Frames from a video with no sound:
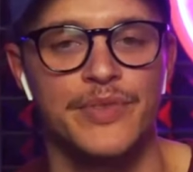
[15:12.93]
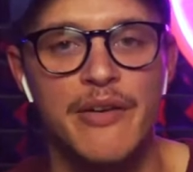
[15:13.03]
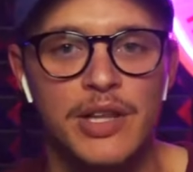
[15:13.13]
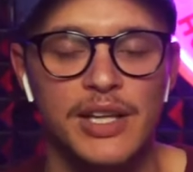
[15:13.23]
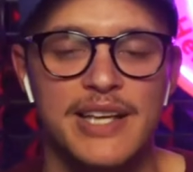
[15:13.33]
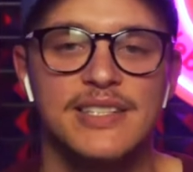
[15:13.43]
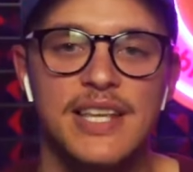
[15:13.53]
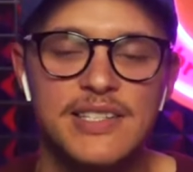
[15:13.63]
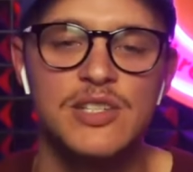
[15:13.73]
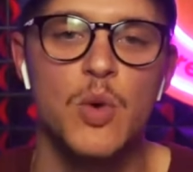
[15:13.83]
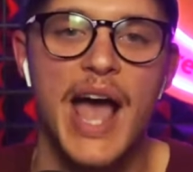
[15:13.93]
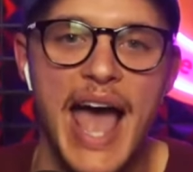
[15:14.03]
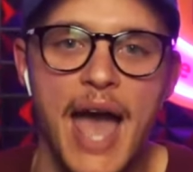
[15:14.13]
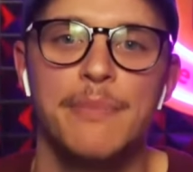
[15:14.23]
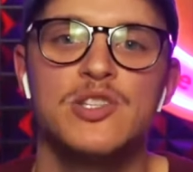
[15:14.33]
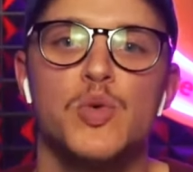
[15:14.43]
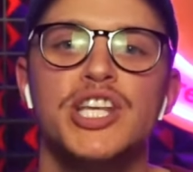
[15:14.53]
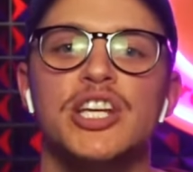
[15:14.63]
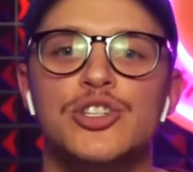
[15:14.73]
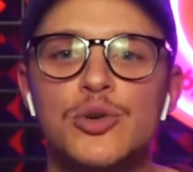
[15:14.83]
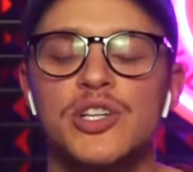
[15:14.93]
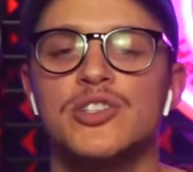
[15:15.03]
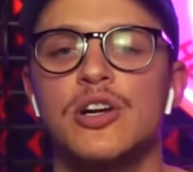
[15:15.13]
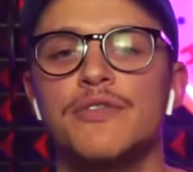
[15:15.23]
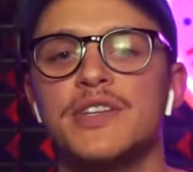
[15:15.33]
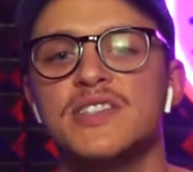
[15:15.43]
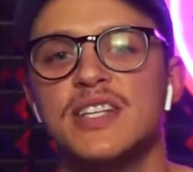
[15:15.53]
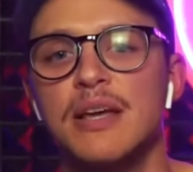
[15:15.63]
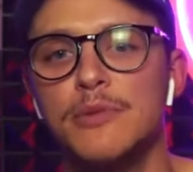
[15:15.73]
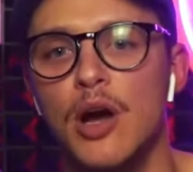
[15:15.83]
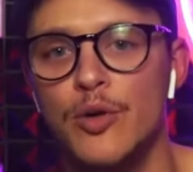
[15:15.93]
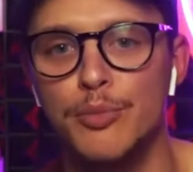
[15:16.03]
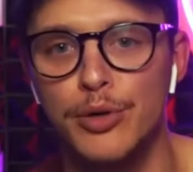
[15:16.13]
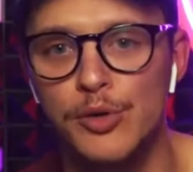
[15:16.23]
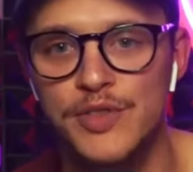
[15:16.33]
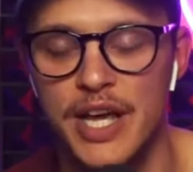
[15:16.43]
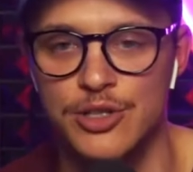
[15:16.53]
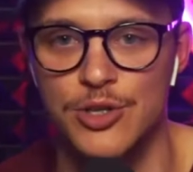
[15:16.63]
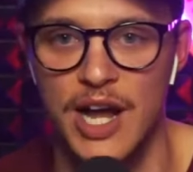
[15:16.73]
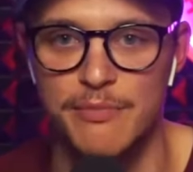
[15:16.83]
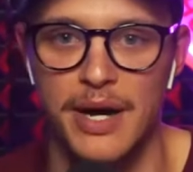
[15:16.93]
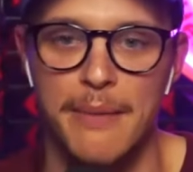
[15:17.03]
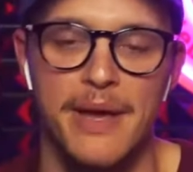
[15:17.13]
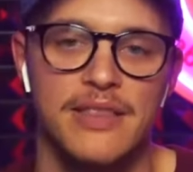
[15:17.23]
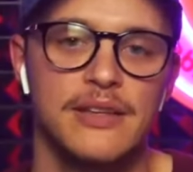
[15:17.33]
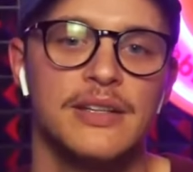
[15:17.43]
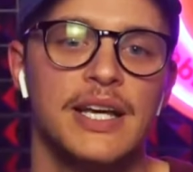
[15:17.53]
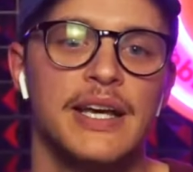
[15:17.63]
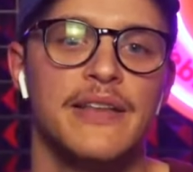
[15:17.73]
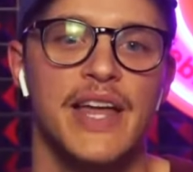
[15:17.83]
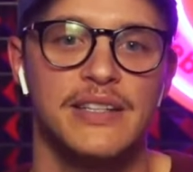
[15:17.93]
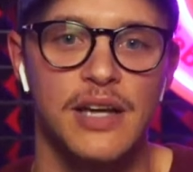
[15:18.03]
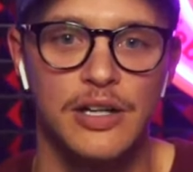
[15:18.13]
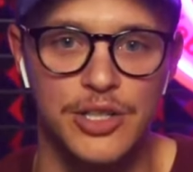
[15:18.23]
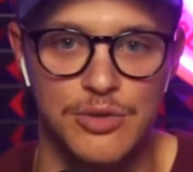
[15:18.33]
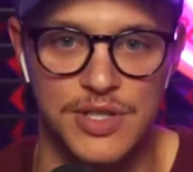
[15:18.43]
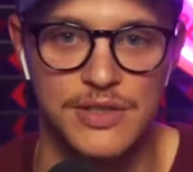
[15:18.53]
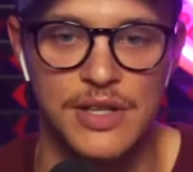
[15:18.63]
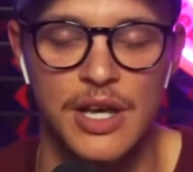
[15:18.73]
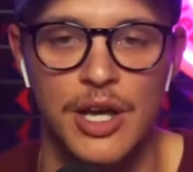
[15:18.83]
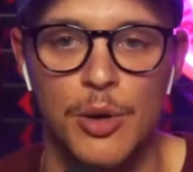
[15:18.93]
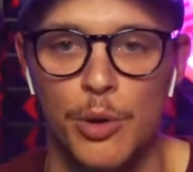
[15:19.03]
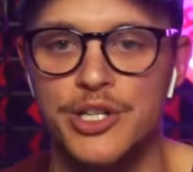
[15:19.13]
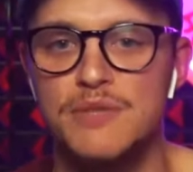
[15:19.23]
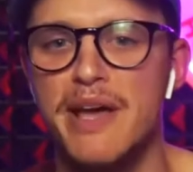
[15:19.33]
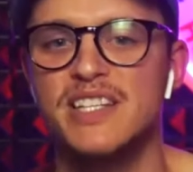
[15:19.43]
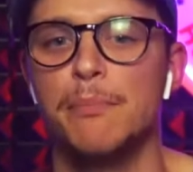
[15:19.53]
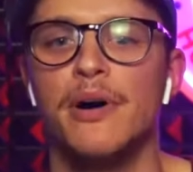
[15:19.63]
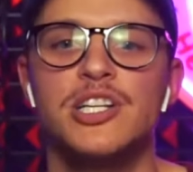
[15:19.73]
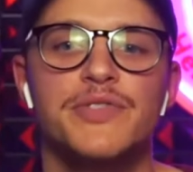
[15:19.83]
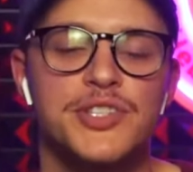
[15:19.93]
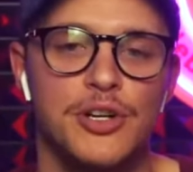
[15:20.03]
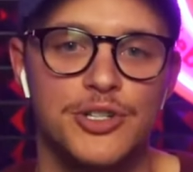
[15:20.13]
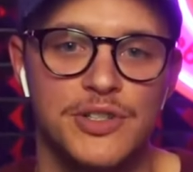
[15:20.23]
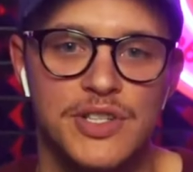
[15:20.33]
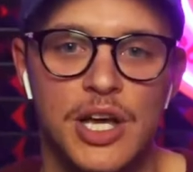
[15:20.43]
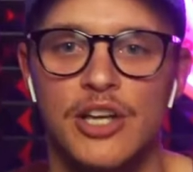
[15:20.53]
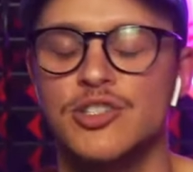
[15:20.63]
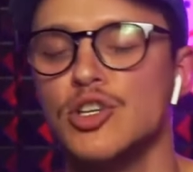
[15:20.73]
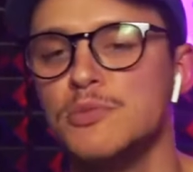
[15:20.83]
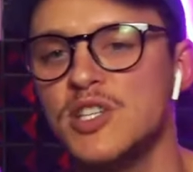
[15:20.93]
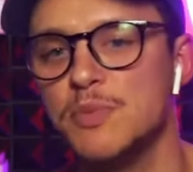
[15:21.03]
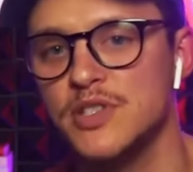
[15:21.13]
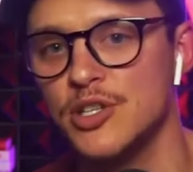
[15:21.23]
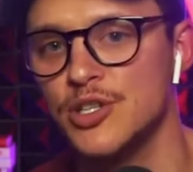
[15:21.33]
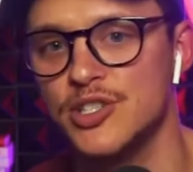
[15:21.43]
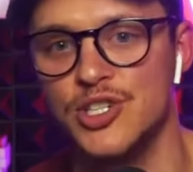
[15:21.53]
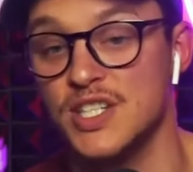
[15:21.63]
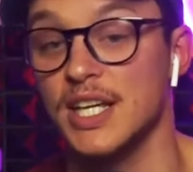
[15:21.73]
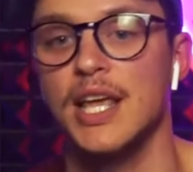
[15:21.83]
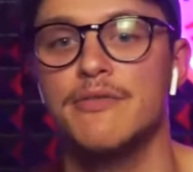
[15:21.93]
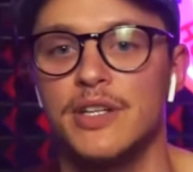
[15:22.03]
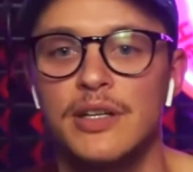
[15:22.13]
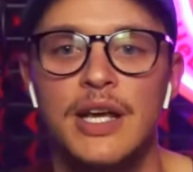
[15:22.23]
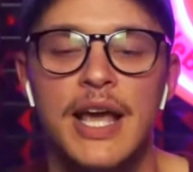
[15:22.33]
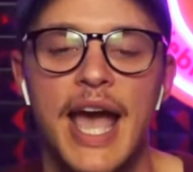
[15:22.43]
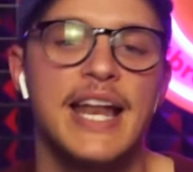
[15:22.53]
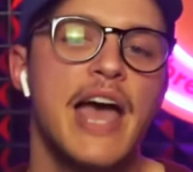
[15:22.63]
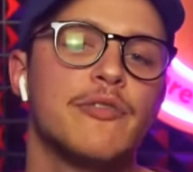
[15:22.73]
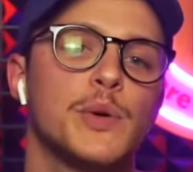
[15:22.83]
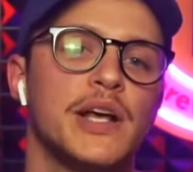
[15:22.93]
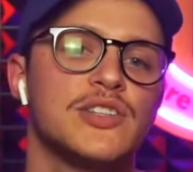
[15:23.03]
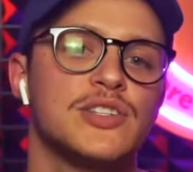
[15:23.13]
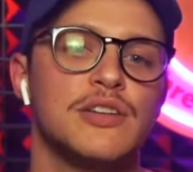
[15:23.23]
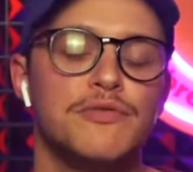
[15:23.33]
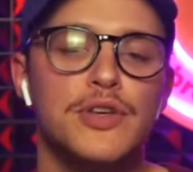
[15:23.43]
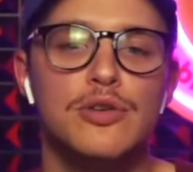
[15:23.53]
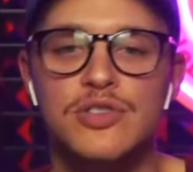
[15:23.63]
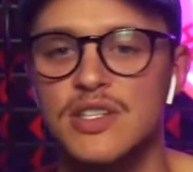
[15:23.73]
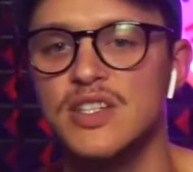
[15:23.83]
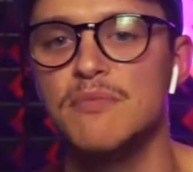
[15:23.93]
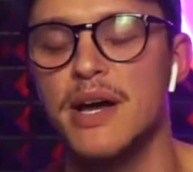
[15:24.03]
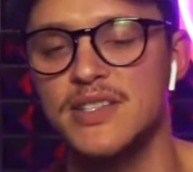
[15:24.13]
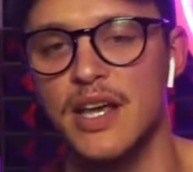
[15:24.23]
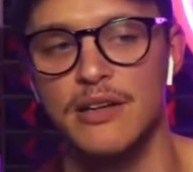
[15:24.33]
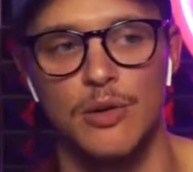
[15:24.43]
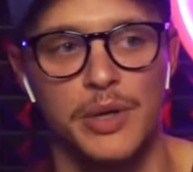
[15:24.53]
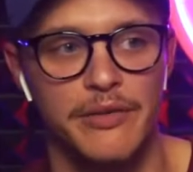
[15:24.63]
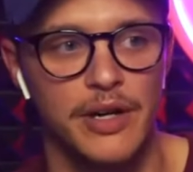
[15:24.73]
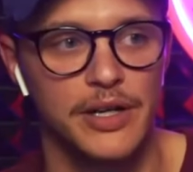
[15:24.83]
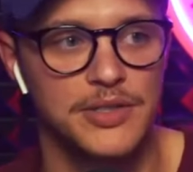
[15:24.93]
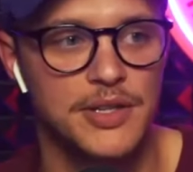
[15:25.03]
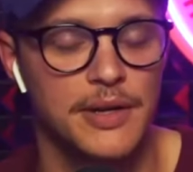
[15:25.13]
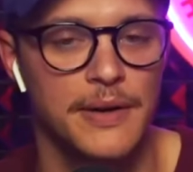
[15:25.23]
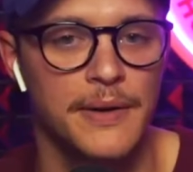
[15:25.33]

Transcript: Nevertheless, this is what happens when you do a surface skimmed over proof text drive-by method that Doug uses, where he just makes a bunch of assertions, assumes his position is just a given, and everyone else is confused, deceived by Satan, or whatever else.